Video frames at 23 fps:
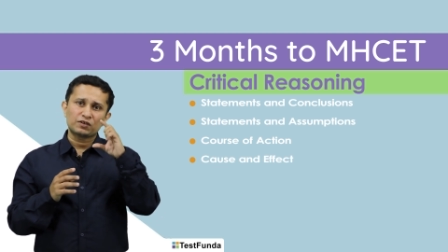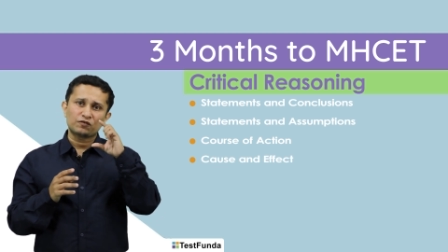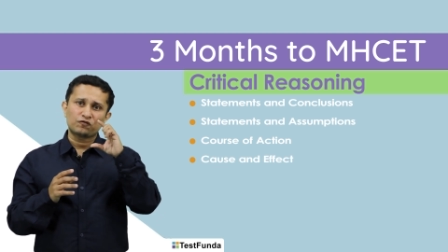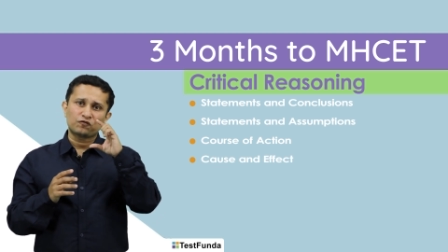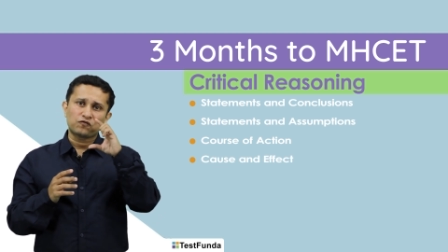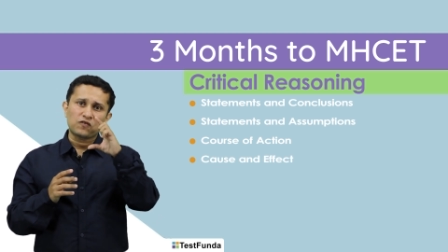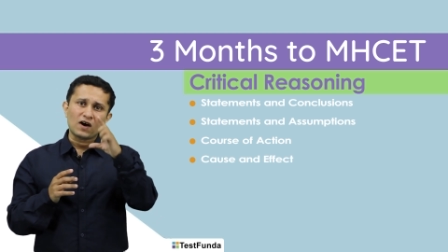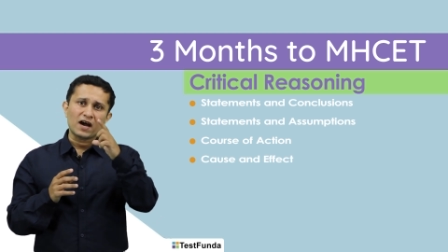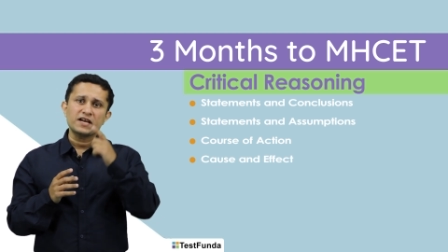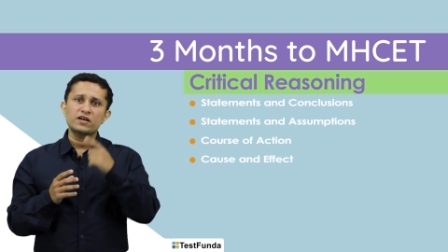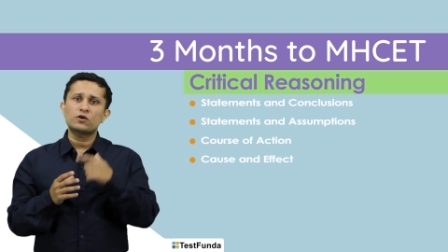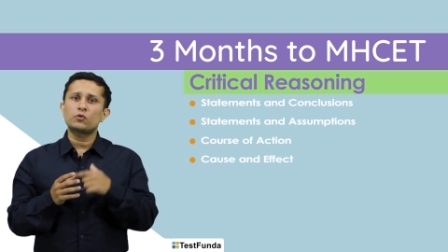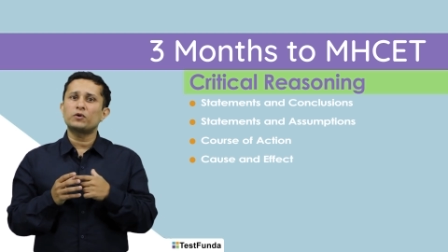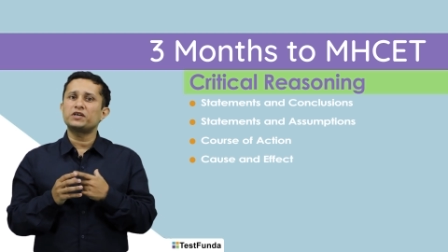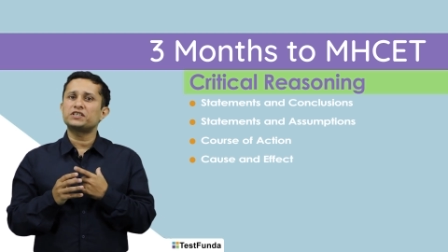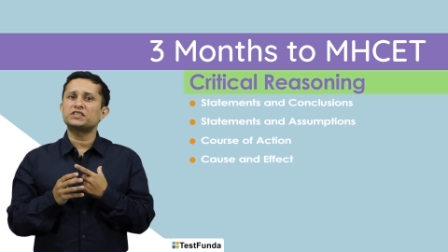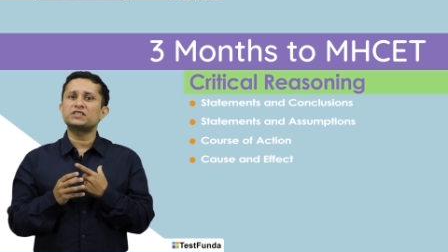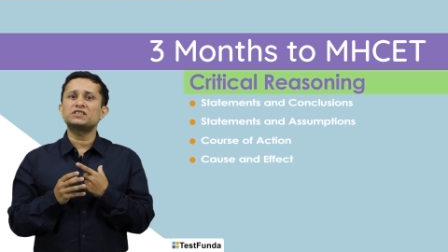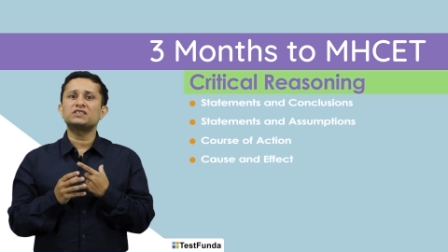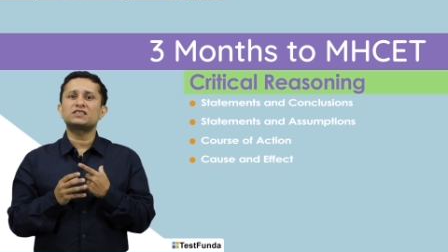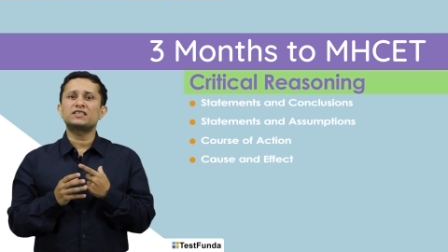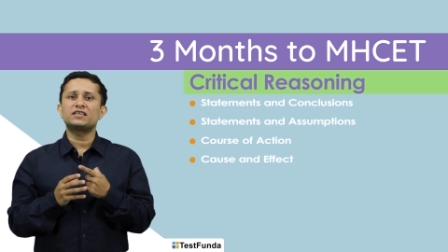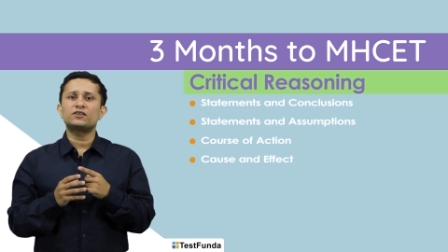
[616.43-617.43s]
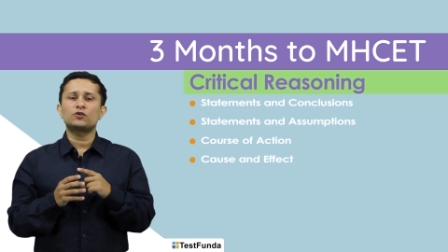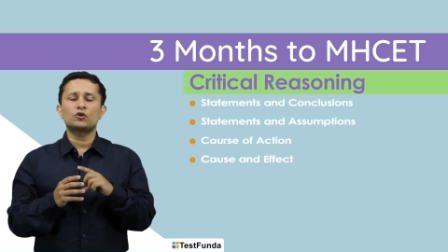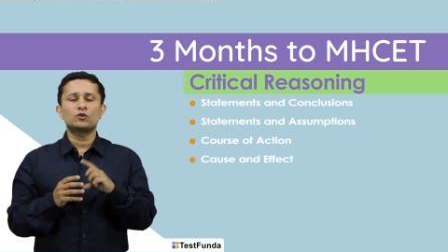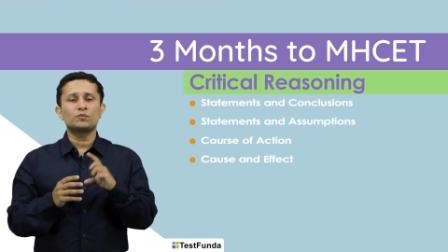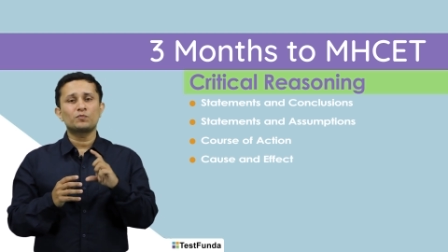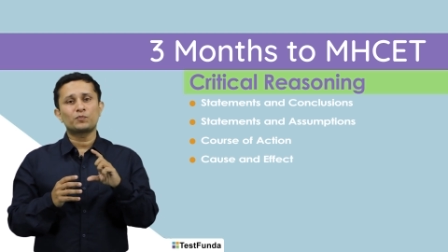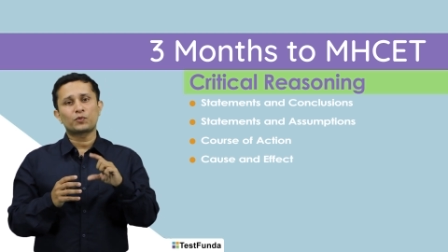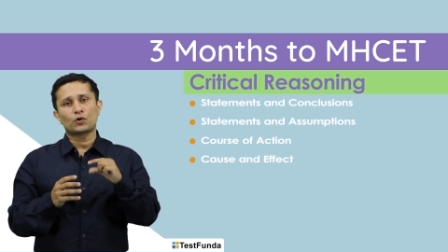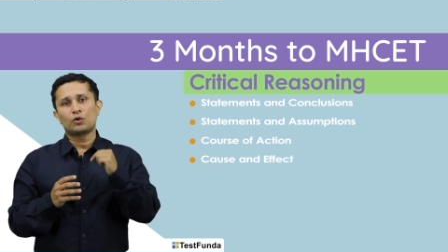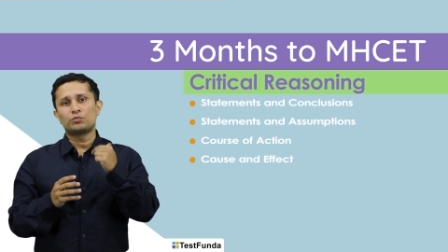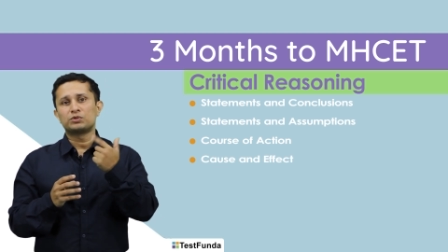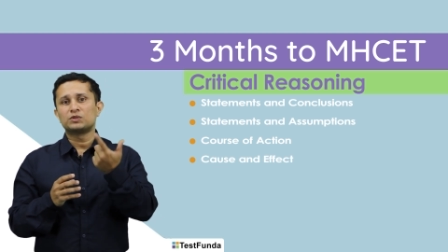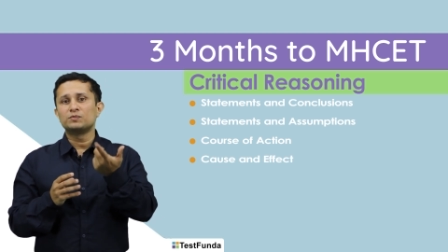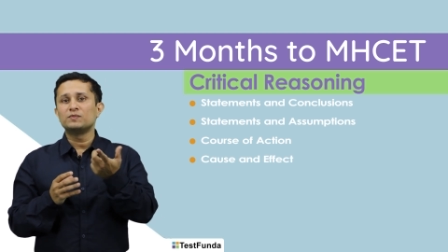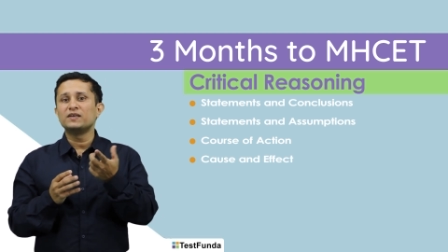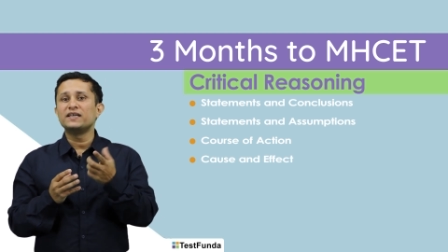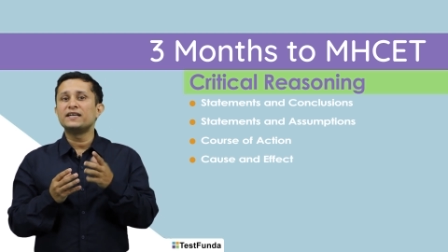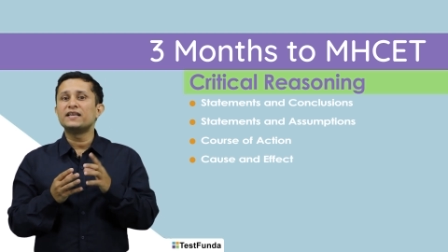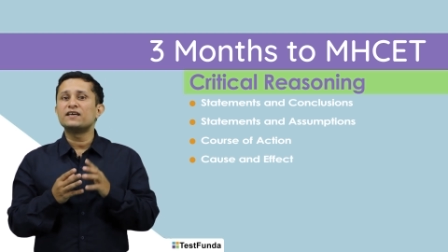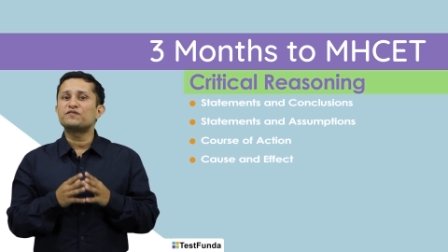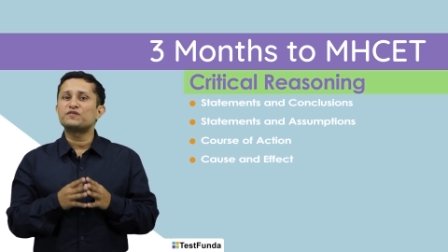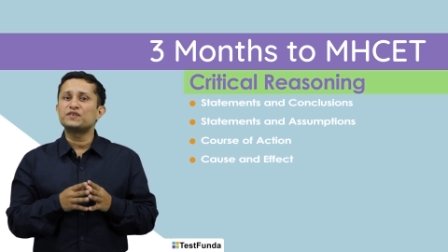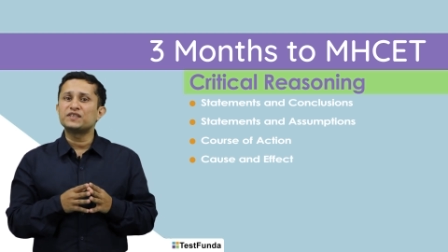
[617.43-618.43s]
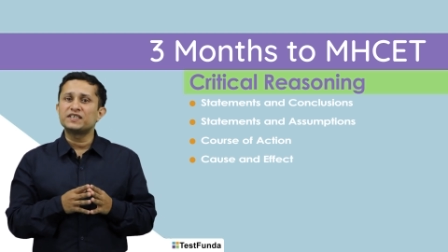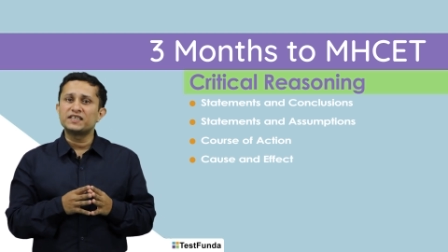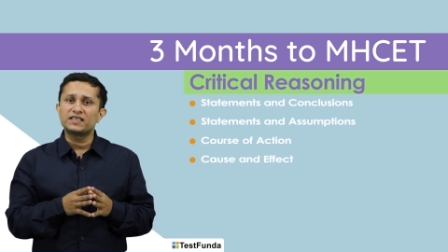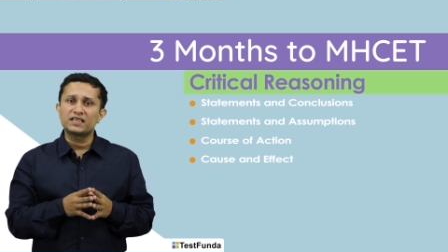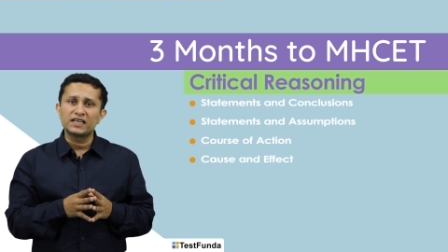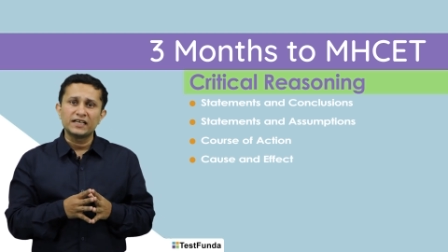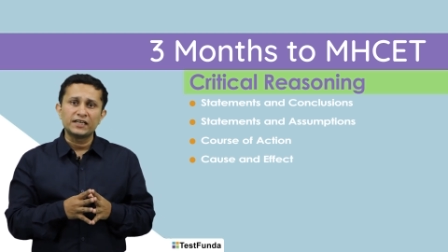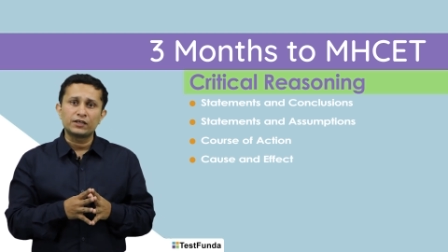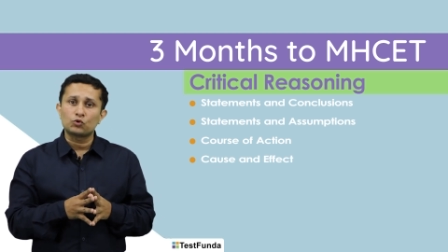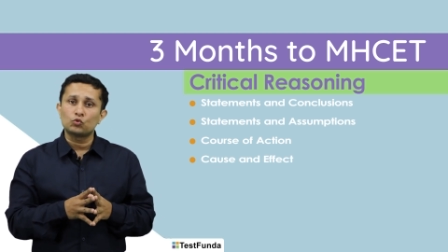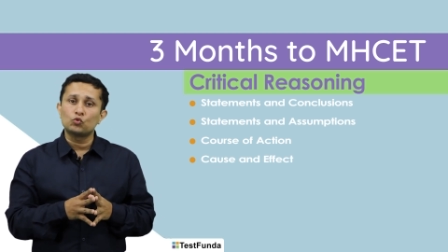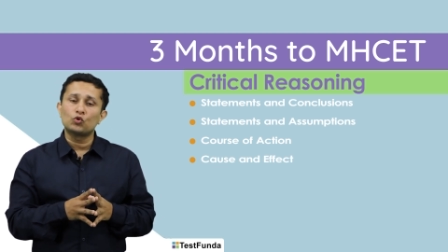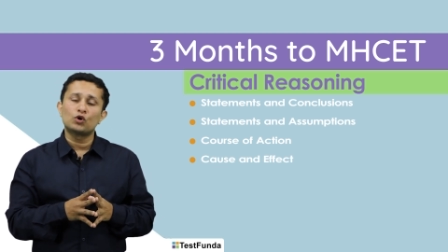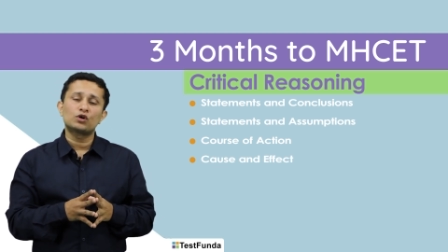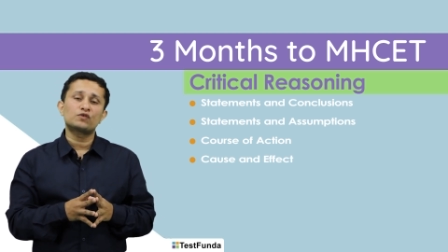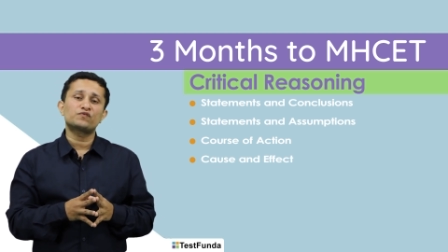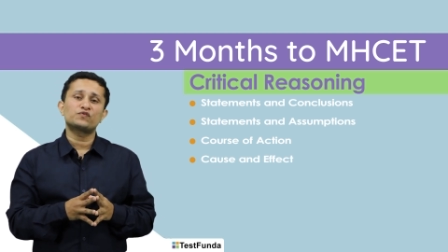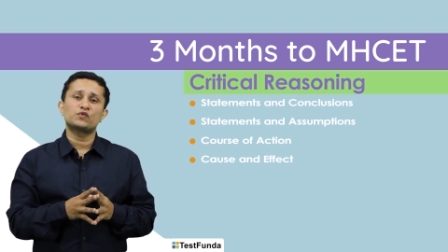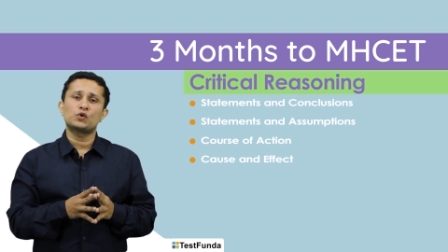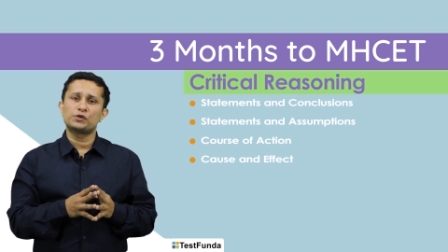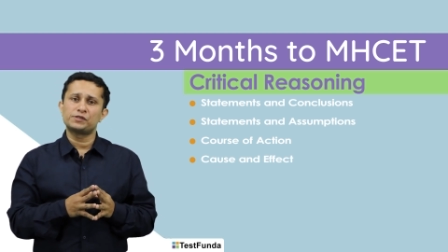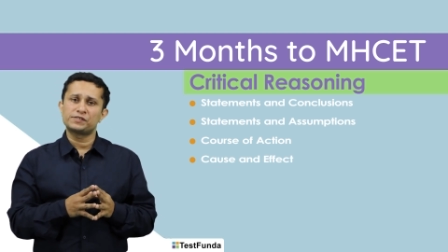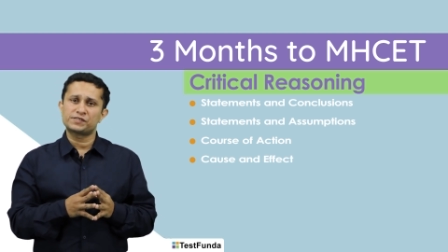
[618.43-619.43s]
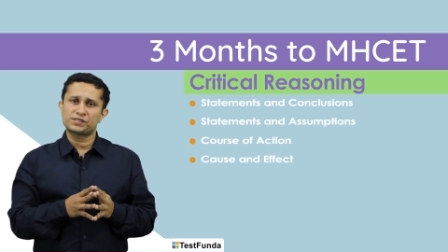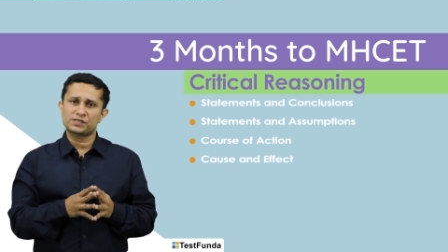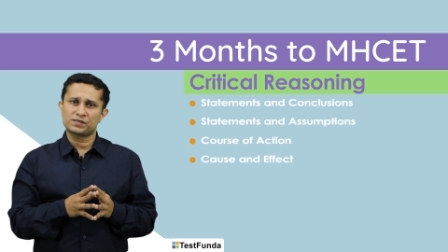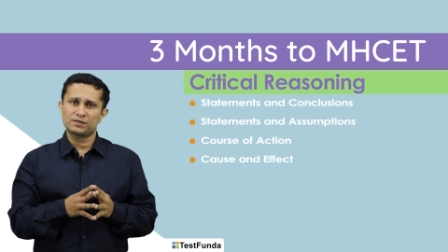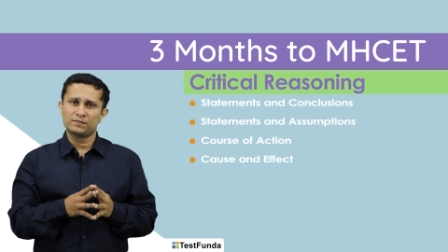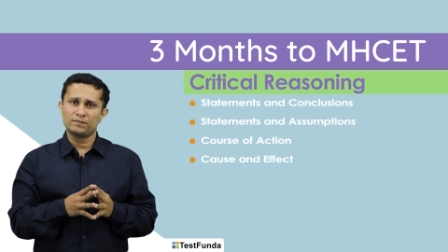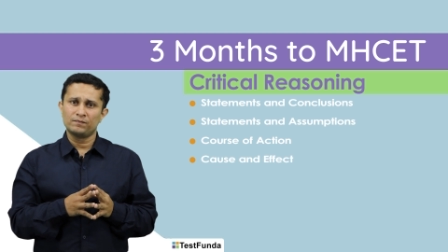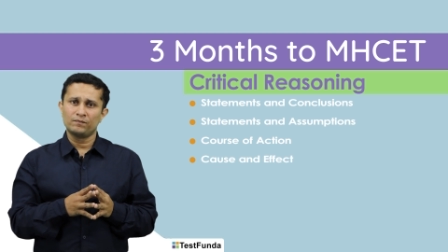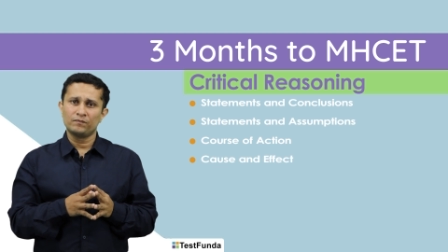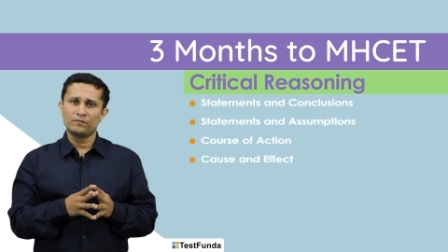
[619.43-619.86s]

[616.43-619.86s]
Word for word: a 5-question set on probably, definitely, true or false.